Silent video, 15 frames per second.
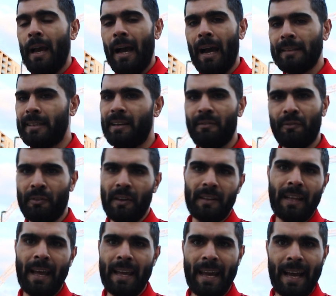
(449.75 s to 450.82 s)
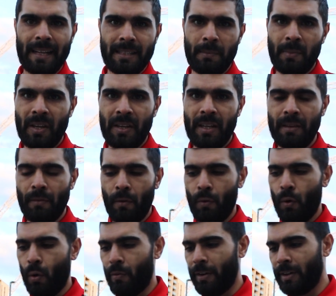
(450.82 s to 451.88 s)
I didn't think that it had to be an either or.